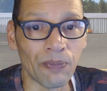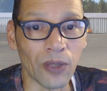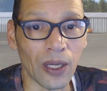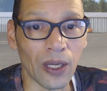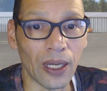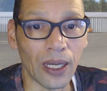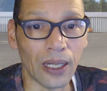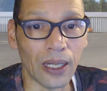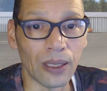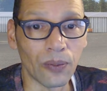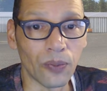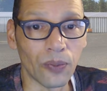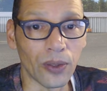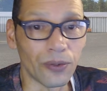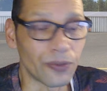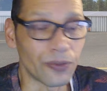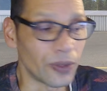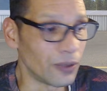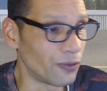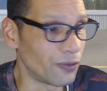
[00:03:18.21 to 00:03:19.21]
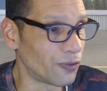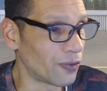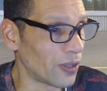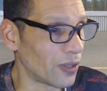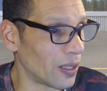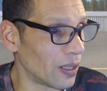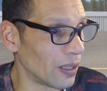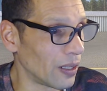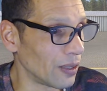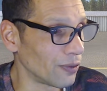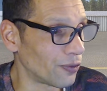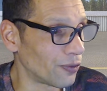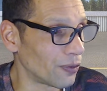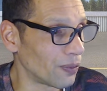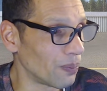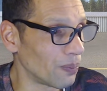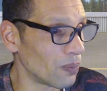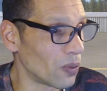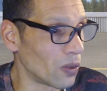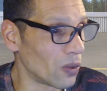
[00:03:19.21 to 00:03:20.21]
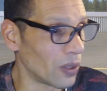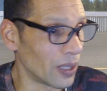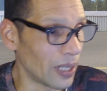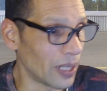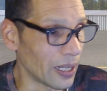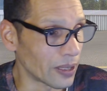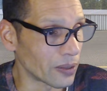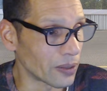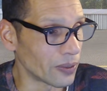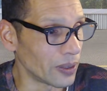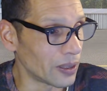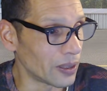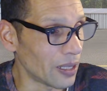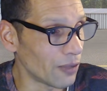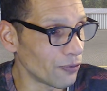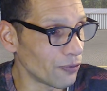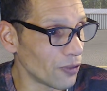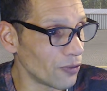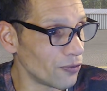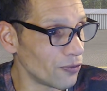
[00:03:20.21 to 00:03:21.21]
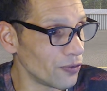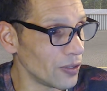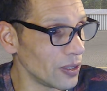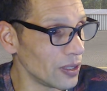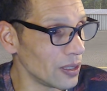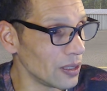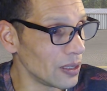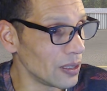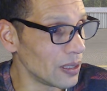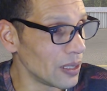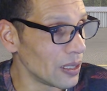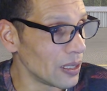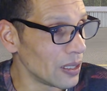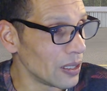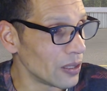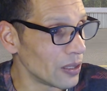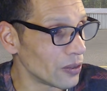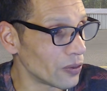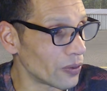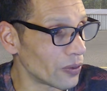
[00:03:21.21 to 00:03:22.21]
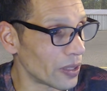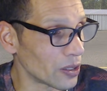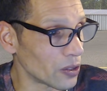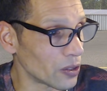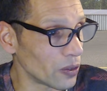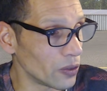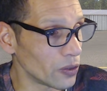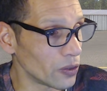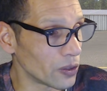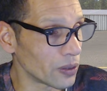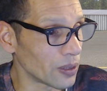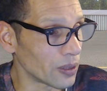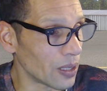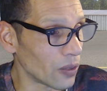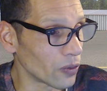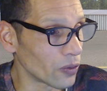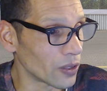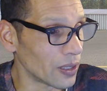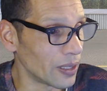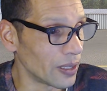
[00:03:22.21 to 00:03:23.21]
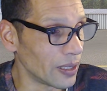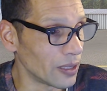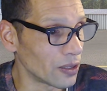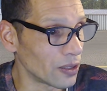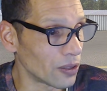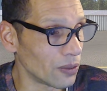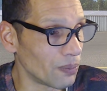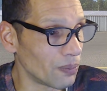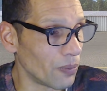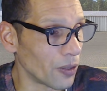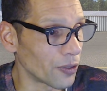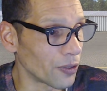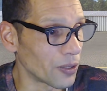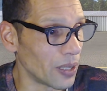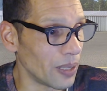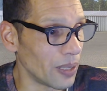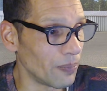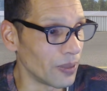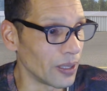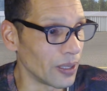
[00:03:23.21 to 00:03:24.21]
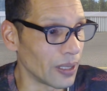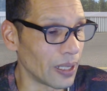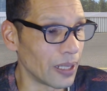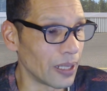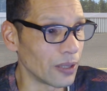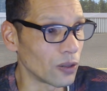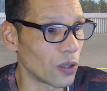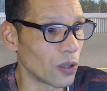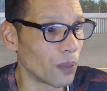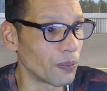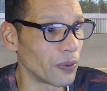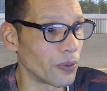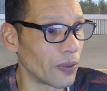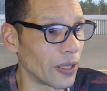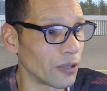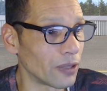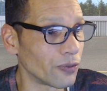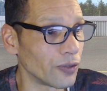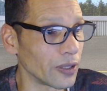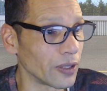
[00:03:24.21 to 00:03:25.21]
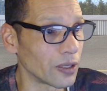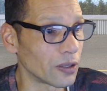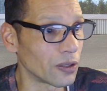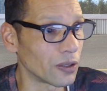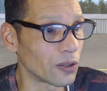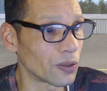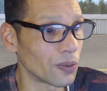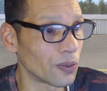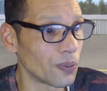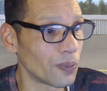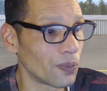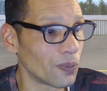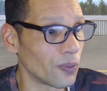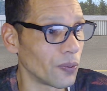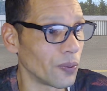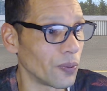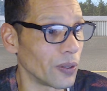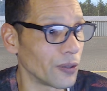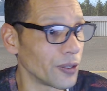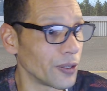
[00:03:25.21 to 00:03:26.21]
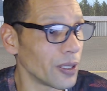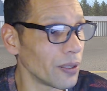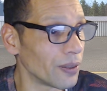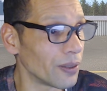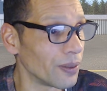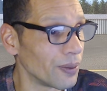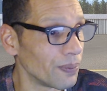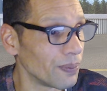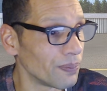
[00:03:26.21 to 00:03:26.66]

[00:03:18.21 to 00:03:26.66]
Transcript: and in 135 more accurate FOV to resolution calculation, mod naming and copyright fixes. Well done.